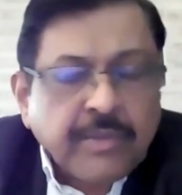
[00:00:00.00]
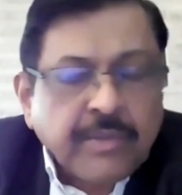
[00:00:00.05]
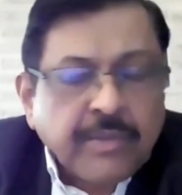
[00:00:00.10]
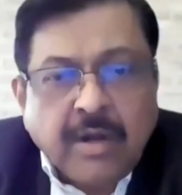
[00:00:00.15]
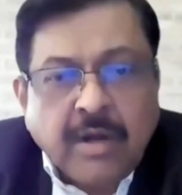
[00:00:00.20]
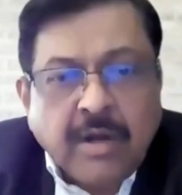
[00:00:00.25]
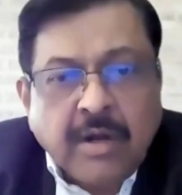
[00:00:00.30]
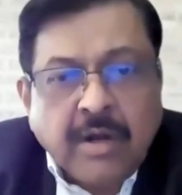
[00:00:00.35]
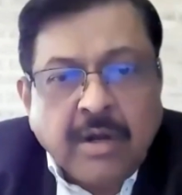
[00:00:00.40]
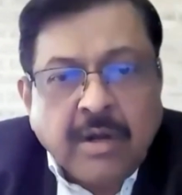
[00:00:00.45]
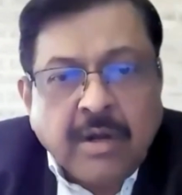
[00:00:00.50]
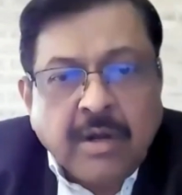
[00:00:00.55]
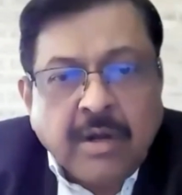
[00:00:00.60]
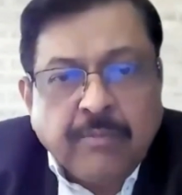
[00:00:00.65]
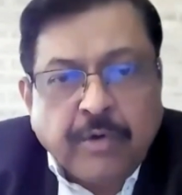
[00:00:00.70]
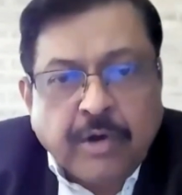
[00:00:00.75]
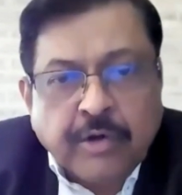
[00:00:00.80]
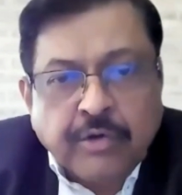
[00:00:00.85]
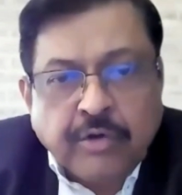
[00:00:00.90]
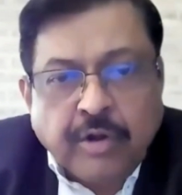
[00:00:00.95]

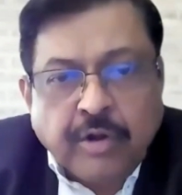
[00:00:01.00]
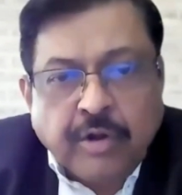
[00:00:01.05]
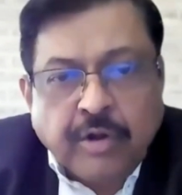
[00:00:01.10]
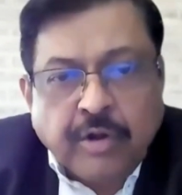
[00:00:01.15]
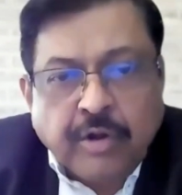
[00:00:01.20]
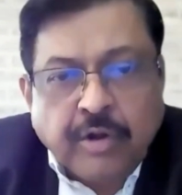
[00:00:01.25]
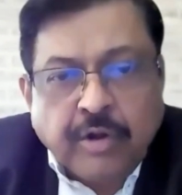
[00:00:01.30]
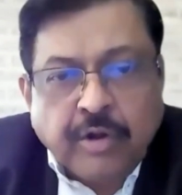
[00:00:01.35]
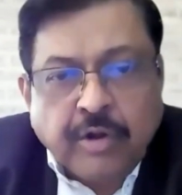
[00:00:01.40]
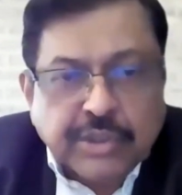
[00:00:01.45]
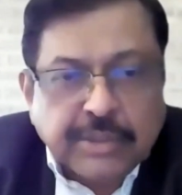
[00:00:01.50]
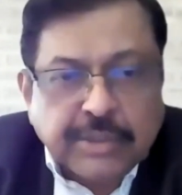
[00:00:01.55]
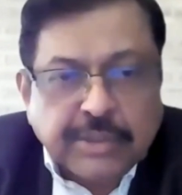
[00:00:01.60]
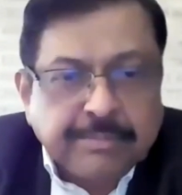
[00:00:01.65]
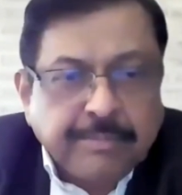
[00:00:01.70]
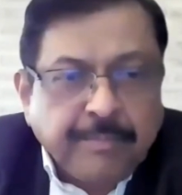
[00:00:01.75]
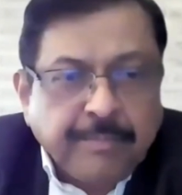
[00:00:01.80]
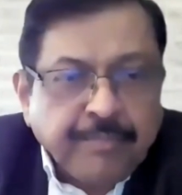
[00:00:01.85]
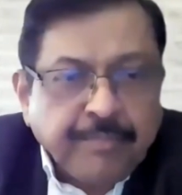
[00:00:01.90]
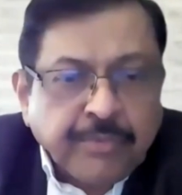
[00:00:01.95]
for your
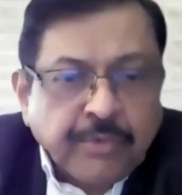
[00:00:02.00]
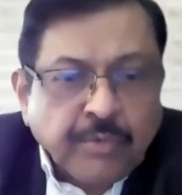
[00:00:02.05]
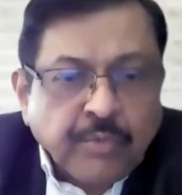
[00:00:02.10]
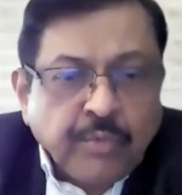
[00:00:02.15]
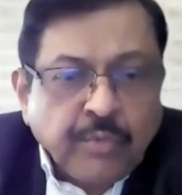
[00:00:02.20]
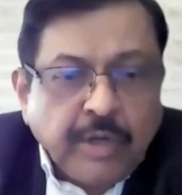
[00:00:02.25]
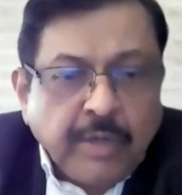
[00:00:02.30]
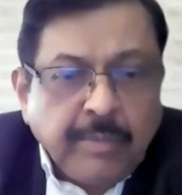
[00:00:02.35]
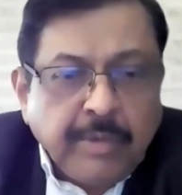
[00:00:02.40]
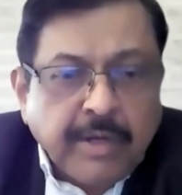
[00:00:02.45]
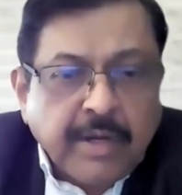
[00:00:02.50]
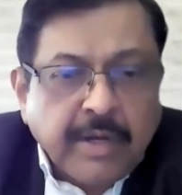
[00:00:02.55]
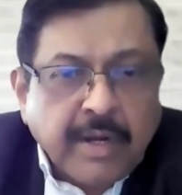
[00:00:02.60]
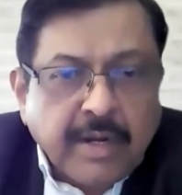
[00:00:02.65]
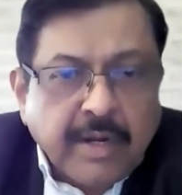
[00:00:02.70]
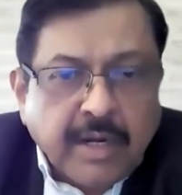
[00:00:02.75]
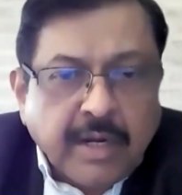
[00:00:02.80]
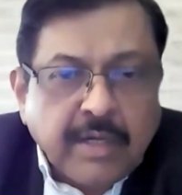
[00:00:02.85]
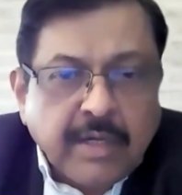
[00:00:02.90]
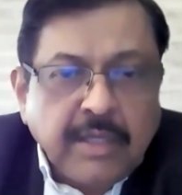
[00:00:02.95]
membership, we will be
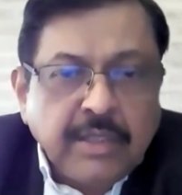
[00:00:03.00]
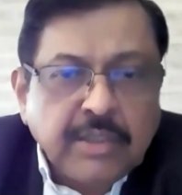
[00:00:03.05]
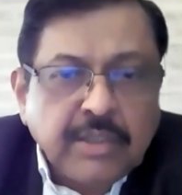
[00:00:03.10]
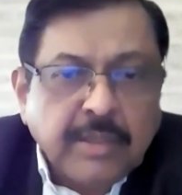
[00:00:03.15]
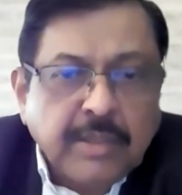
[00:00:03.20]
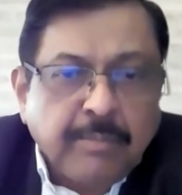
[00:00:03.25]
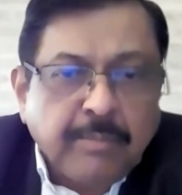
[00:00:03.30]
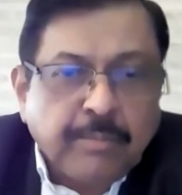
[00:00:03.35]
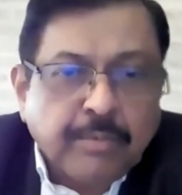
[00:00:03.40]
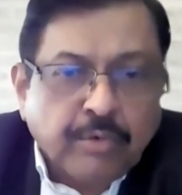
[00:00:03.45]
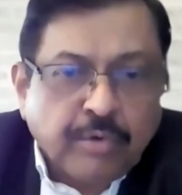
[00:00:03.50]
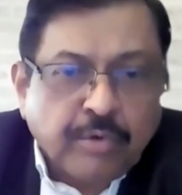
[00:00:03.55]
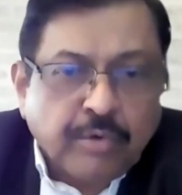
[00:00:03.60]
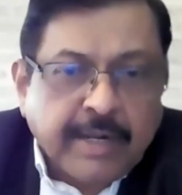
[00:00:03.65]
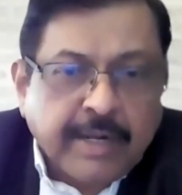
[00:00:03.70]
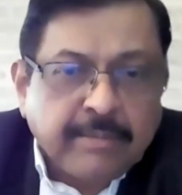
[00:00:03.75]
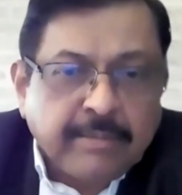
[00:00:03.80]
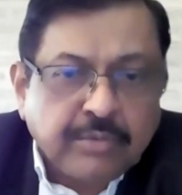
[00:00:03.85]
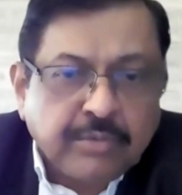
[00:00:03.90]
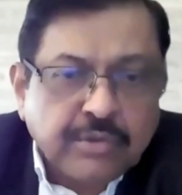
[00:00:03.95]
conducting some
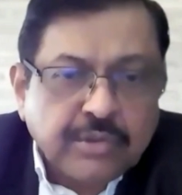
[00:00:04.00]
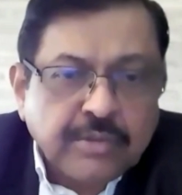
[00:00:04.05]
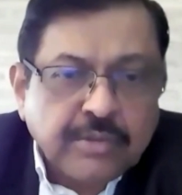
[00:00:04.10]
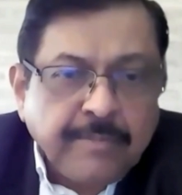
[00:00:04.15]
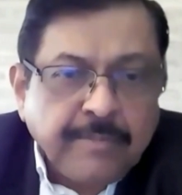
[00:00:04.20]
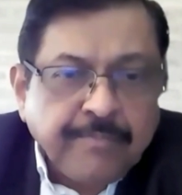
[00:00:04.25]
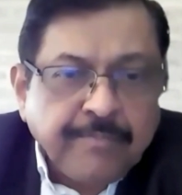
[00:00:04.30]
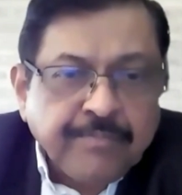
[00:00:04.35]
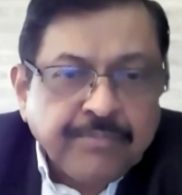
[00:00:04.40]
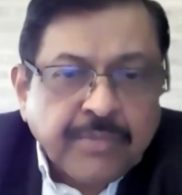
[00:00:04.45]
programs,